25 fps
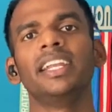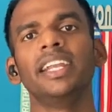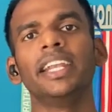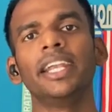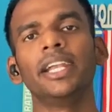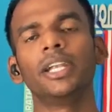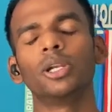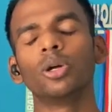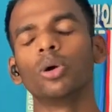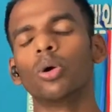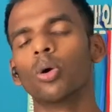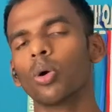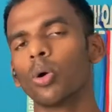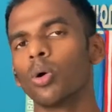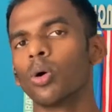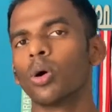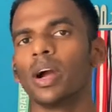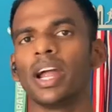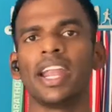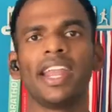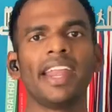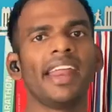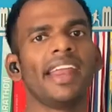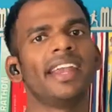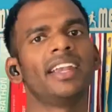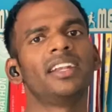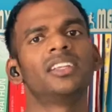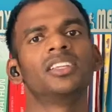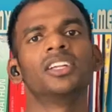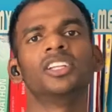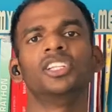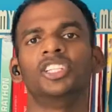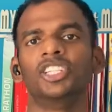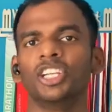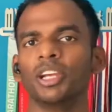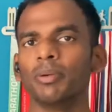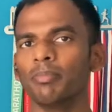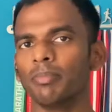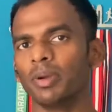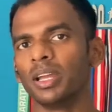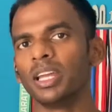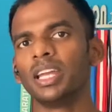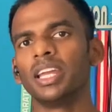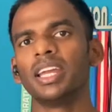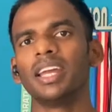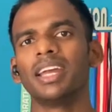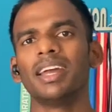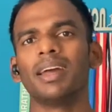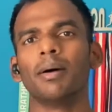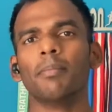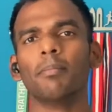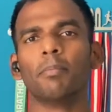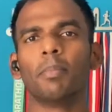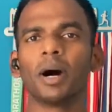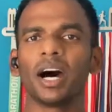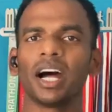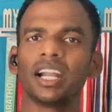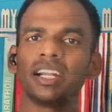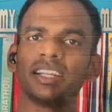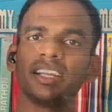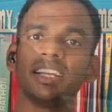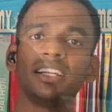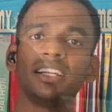need to go and hit the gym, but